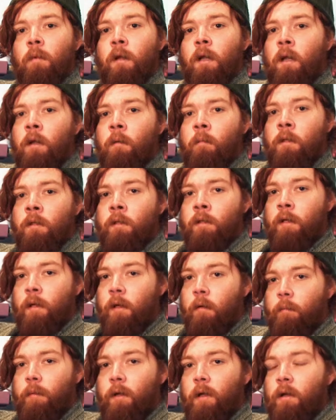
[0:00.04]
My name is
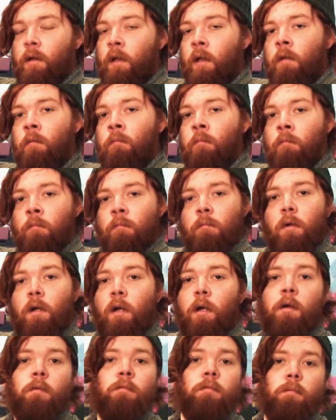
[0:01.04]
Bernie
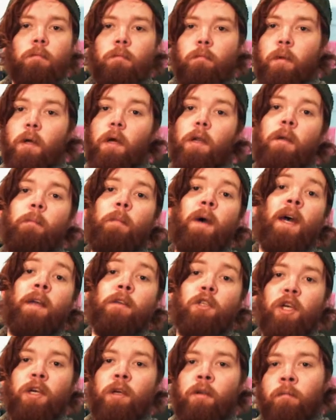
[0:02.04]

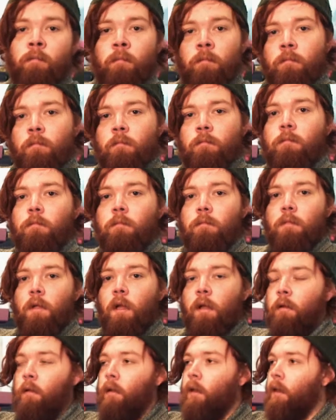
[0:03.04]
Paget,
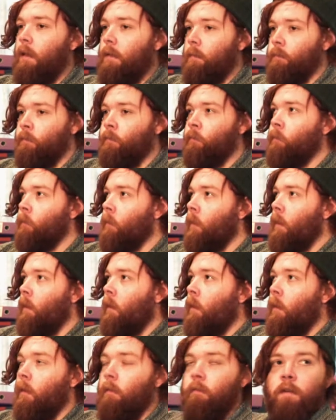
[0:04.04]
and
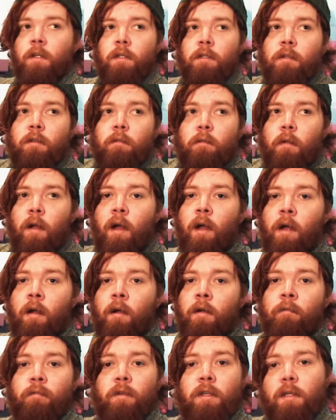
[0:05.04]
these
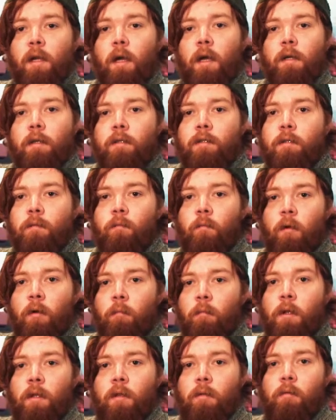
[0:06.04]
guys
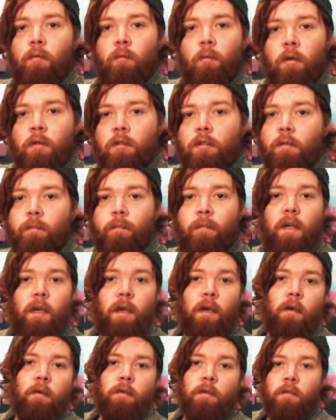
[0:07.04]
want me to watch some
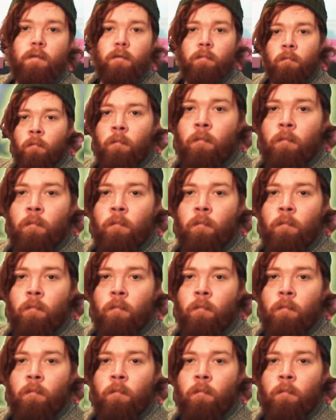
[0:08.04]
videos.